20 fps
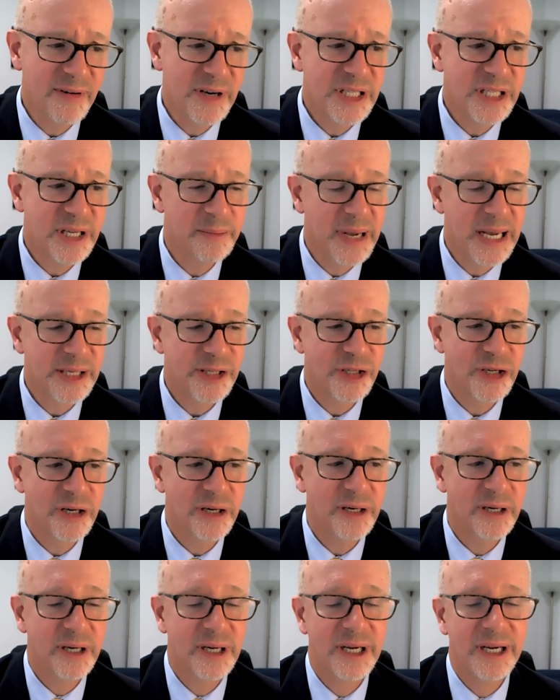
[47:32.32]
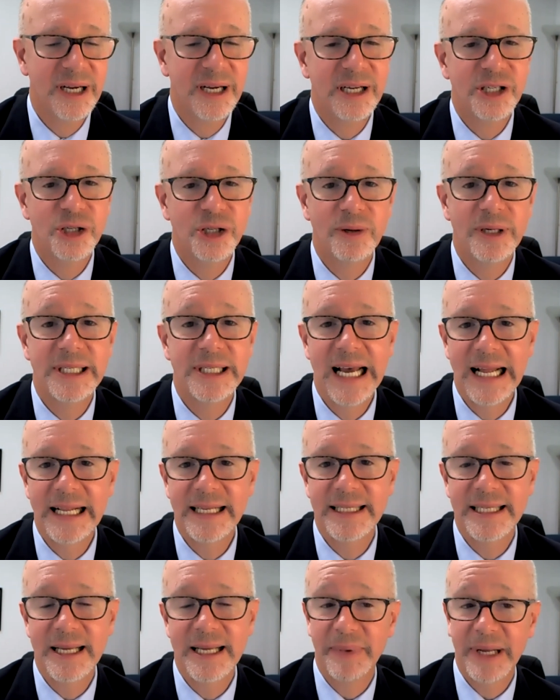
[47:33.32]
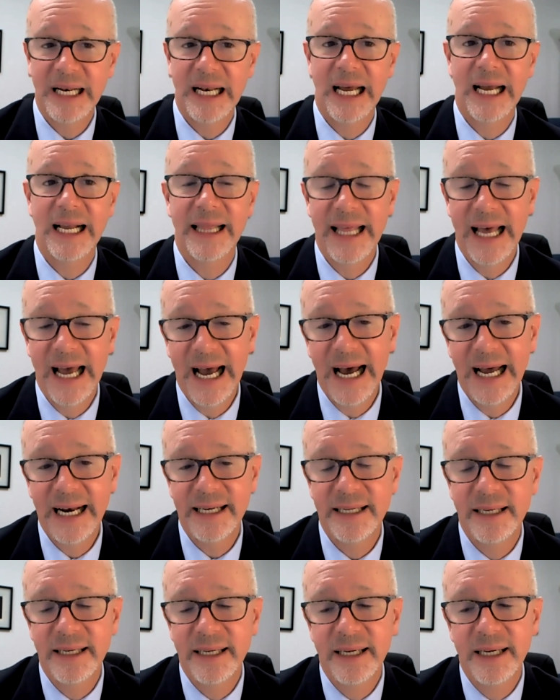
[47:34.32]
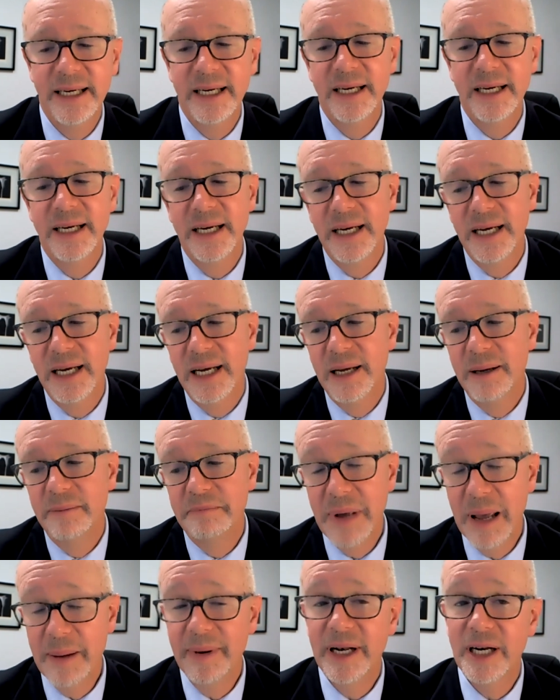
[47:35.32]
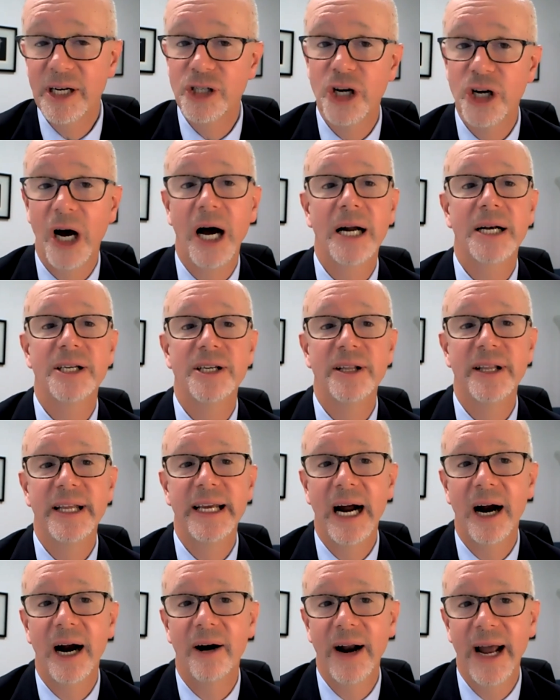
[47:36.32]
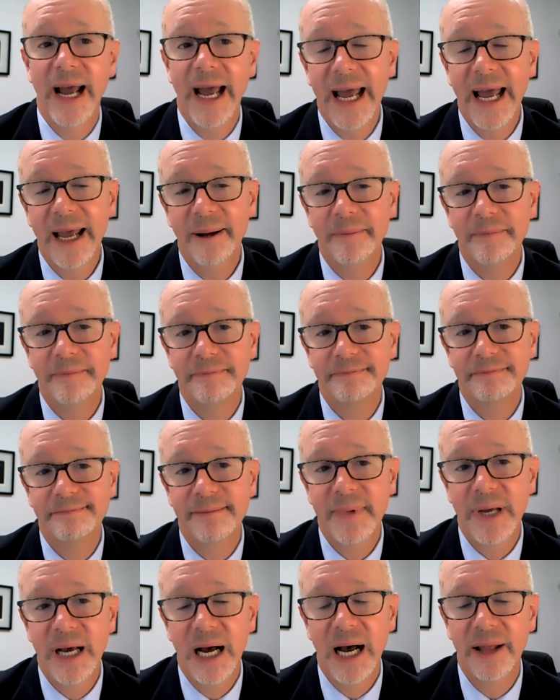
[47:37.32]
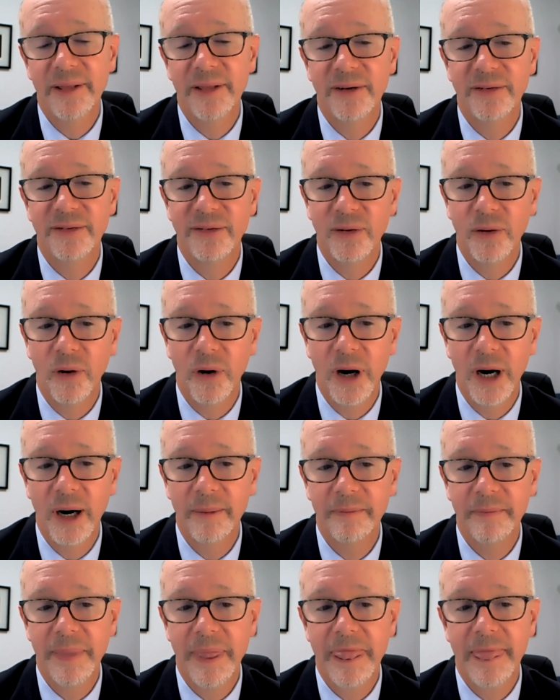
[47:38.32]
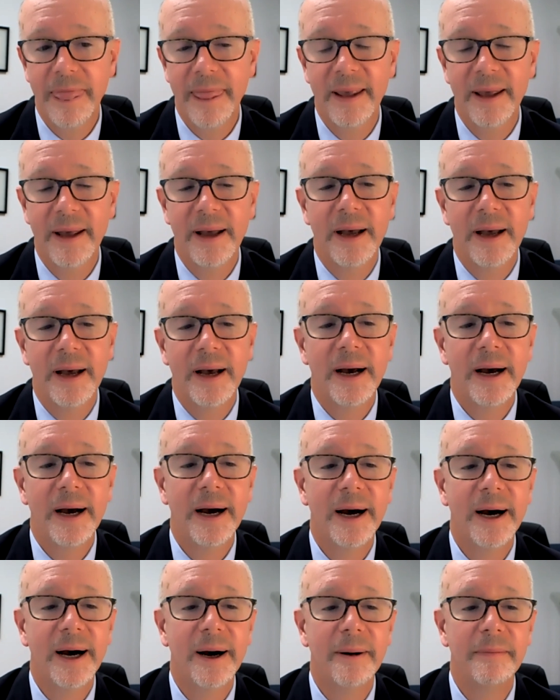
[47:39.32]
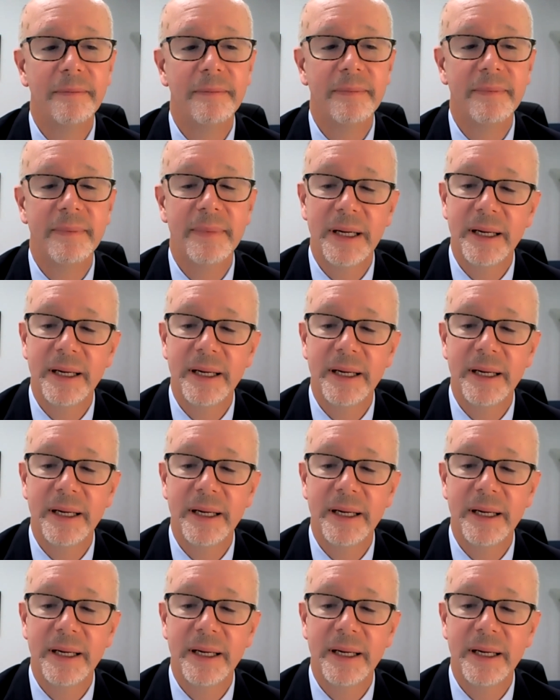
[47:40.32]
semester, to attend something like that, maybe to talk to the RA on the floor, to